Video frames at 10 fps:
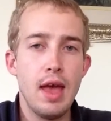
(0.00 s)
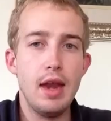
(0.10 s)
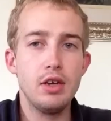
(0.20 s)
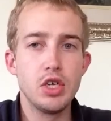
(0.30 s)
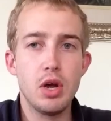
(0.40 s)

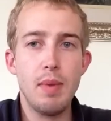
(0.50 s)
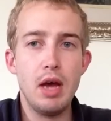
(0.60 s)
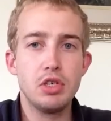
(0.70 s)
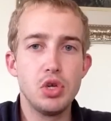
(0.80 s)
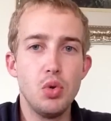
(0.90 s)
and it took
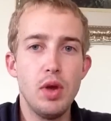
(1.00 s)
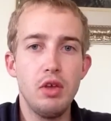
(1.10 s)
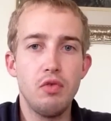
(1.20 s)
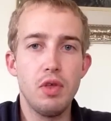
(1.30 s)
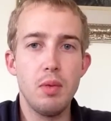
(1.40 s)
about two
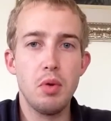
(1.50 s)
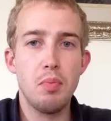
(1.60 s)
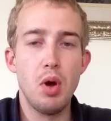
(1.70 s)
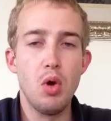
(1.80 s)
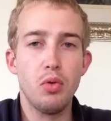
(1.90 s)
weeks for them to
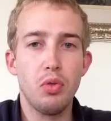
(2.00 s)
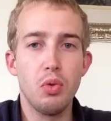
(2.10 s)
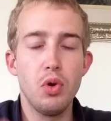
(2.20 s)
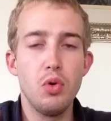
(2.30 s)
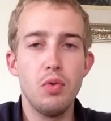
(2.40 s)
poke
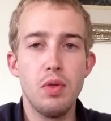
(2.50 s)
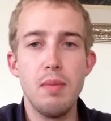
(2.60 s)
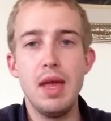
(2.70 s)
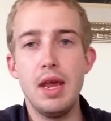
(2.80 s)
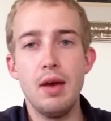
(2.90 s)
through the
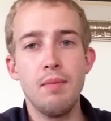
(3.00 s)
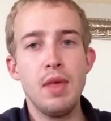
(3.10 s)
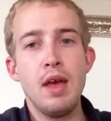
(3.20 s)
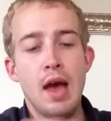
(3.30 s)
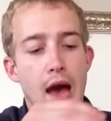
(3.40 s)
media.
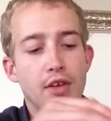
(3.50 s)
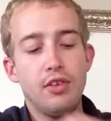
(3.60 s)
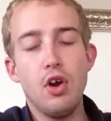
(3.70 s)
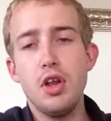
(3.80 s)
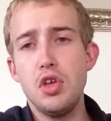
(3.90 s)
I
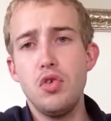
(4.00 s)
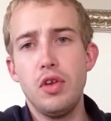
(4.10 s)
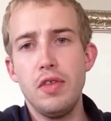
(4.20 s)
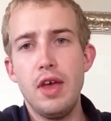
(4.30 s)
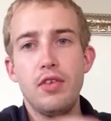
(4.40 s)
started
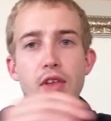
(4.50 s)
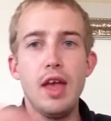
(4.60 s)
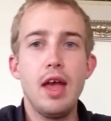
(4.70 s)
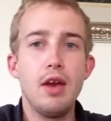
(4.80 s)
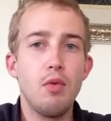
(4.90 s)
using this
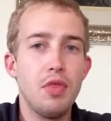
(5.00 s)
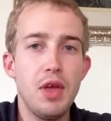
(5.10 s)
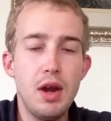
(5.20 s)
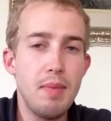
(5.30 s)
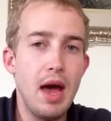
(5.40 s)
and
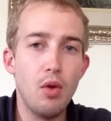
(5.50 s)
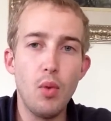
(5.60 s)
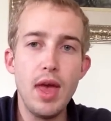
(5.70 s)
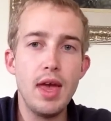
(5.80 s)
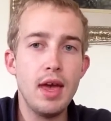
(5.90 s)
within about a
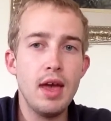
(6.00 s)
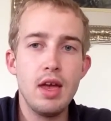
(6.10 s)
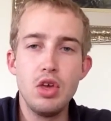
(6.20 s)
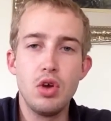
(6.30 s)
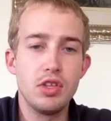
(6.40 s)
week
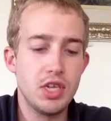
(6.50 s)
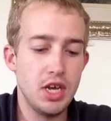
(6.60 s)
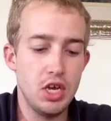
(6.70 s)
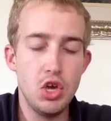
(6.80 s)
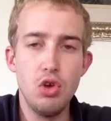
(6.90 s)
you could
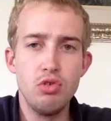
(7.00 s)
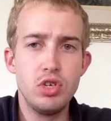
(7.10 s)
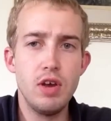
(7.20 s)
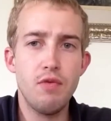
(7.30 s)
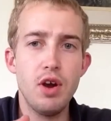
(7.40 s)
see a
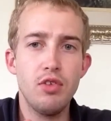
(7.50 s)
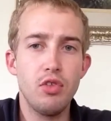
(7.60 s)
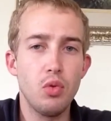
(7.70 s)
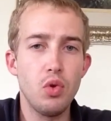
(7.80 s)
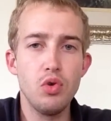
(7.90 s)
huge
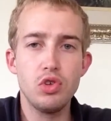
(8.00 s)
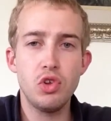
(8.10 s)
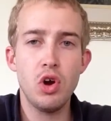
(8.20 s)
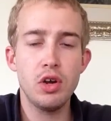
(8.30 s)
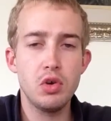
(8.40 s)
difference. The roots
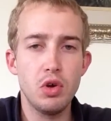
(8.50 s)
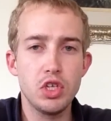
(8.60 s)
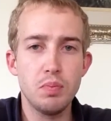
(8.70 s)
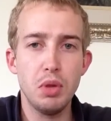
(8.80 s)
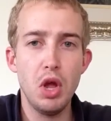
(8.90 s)
started to
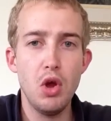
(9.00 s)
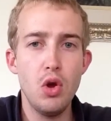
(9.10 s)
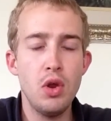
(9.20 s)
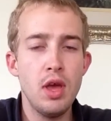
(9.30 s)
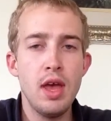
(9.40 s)

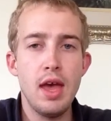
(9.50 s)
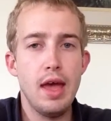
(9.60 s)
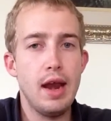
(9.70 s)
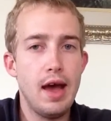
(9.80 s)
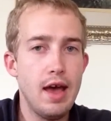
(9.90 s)
explode
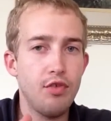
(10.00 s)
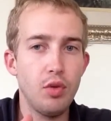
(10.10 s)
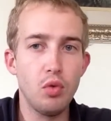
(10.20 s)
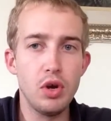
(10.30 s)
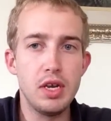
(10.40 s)
and I have
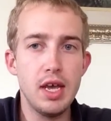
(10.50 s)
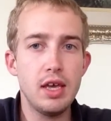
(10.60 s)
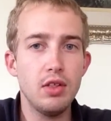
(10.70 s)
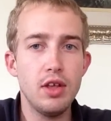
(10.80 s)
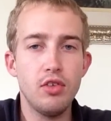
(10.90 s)
some
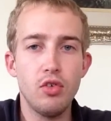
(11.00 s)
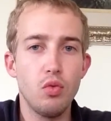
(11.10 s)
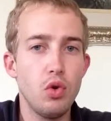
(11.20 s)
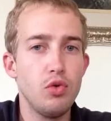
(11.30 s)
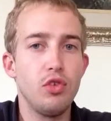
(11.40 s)
ridiculous
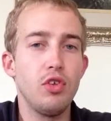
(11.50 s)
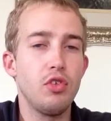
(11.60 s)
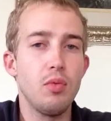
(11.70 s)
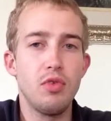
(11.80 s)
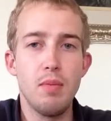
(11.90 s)
root
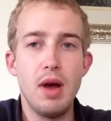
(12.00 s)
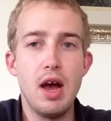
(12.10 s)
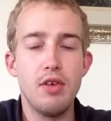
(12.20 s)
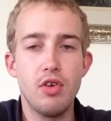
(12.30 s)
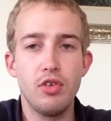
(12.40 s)
systems in my
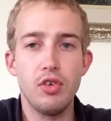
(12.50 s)
hydro